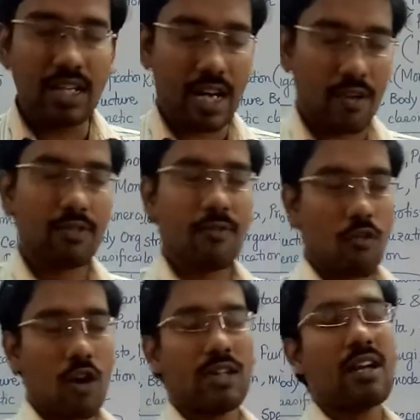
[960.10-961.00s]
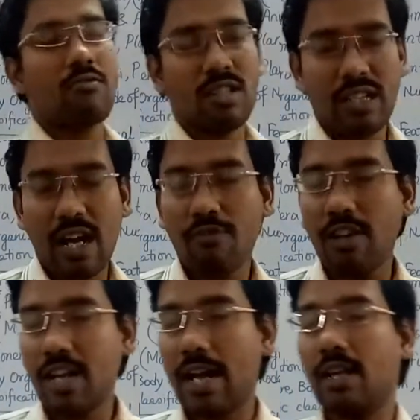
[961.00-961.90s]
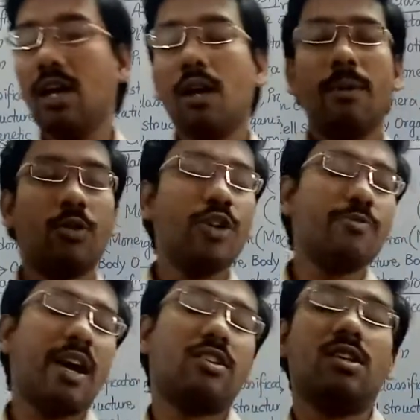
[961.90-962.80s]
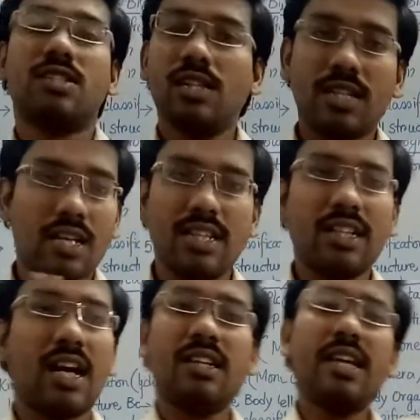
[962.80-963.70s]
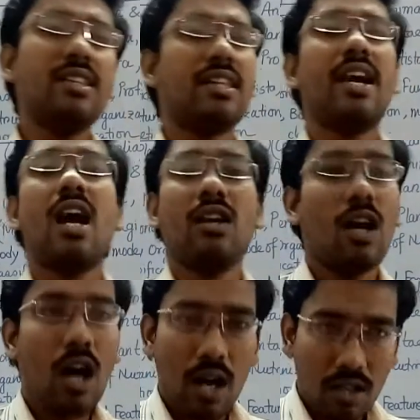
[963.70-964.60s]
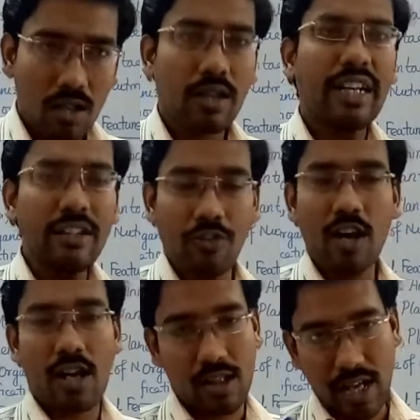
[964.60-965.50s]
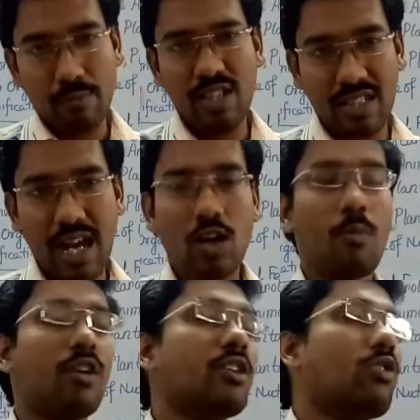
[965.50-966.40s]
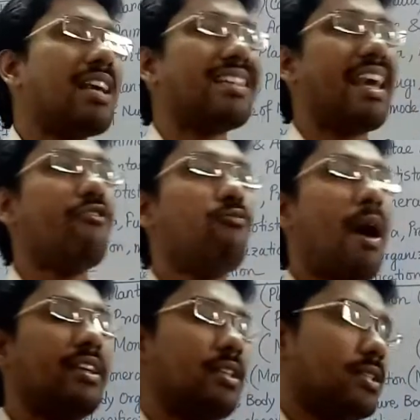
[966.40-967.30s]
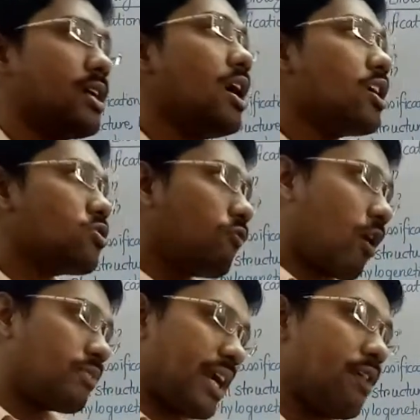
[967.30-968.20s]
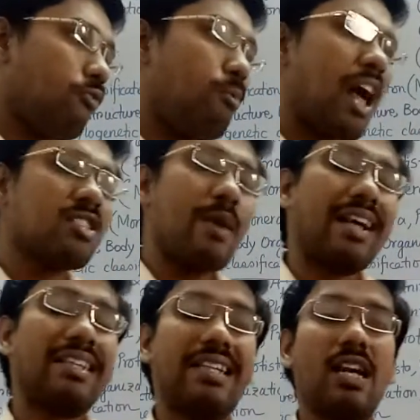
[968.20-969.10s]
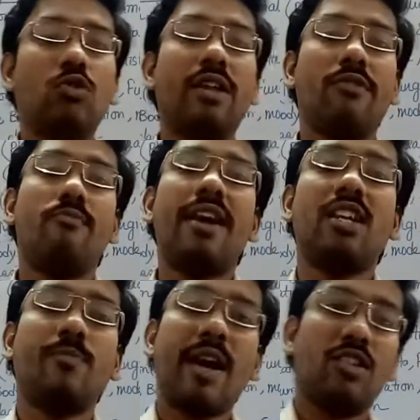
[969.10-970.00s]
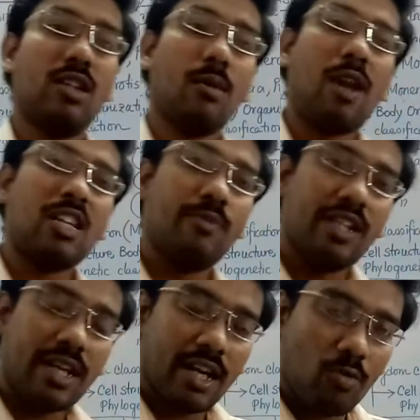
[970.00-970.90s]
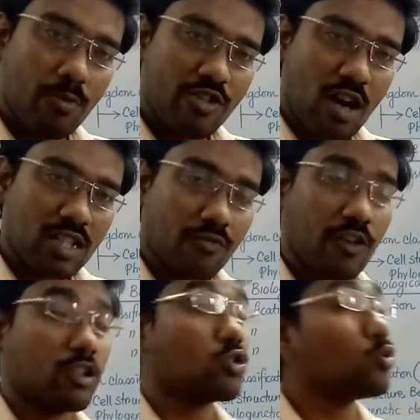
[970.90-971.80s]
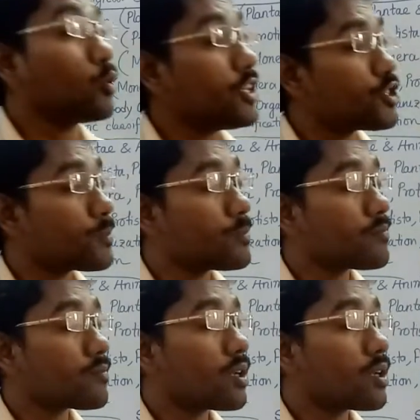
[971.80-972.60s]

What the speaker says: DNA. For that reason they are fertile. But which bacterial cell doesn't contain, they are infertile. That means they are commonly known as F minus. So from the F plus bacteria to the F minus bacteria, the plasmid DNA will be transferred. Through which?